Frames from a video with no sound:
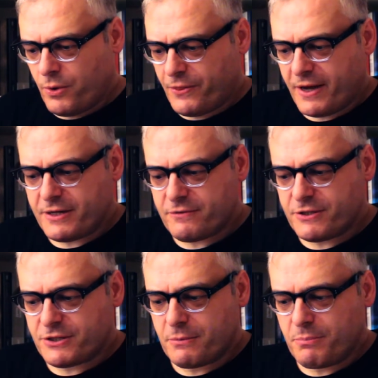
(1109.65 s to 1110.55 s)
Well, the idea
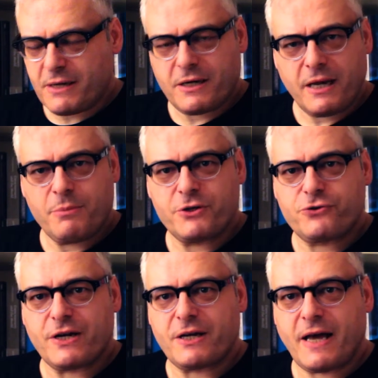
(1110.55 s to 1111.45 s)
is that mental
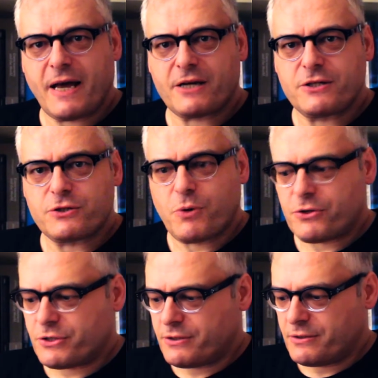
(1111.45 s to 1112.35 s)
imagery can act as
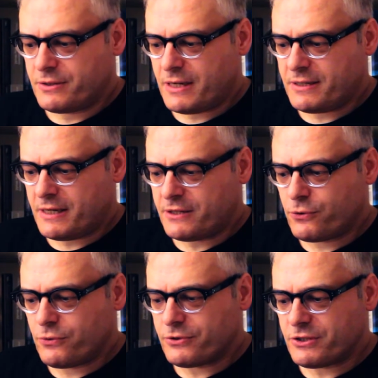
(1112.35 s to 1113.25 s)
what Dan Dennett
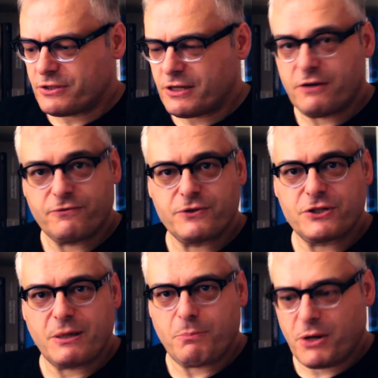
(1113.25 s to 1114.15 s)
calls
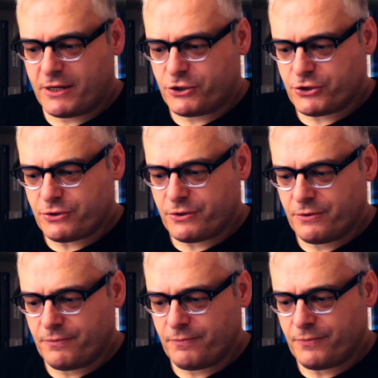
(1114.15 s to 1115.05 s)
self-stimulation.
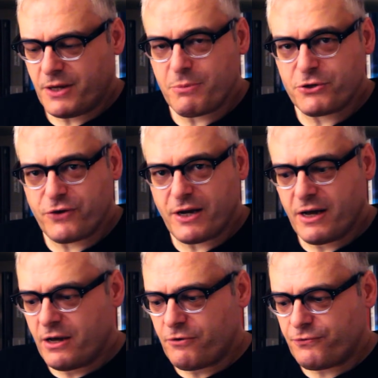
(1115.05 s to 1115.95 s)
The imagery
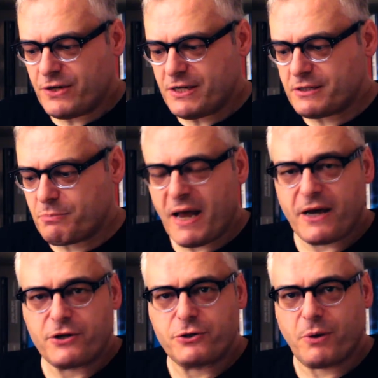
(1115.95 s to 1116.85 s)
feeds
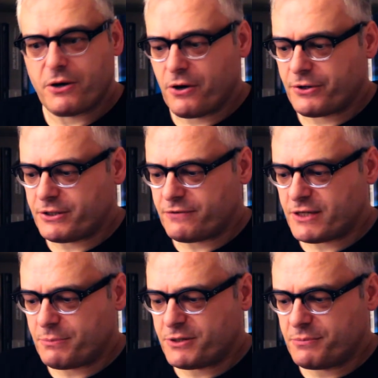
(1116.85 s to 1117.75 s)
back to our cognitive
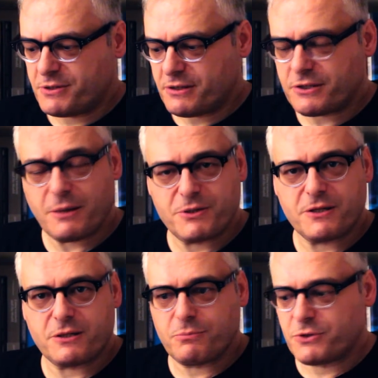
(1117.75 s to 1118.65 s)

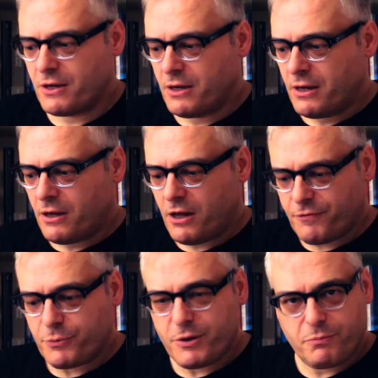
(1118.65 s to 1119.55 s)
subsystems,
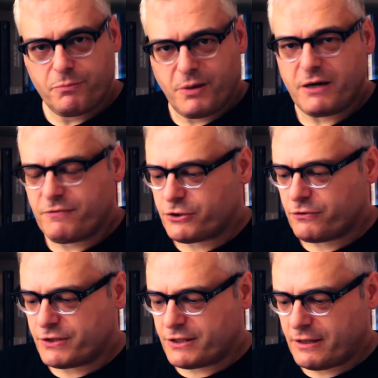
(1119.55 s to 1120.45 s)
often with
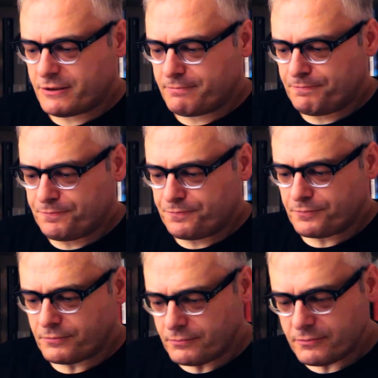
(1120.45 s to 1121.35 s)
beneficial results.
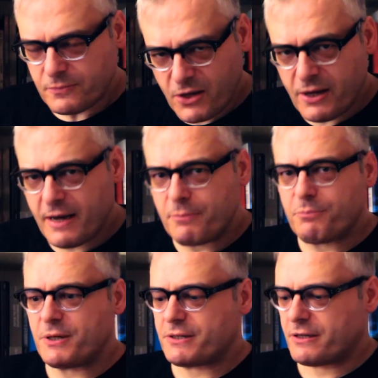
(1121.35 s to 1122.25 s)

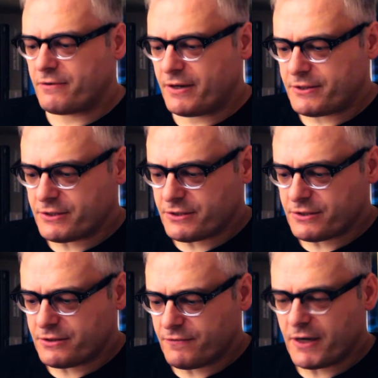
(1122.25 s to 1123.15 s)
Again, Peter Carruthers
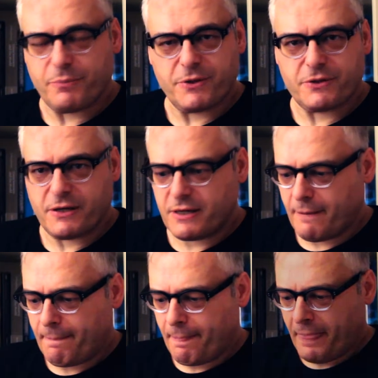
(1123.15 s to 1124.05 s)
has developed this idea.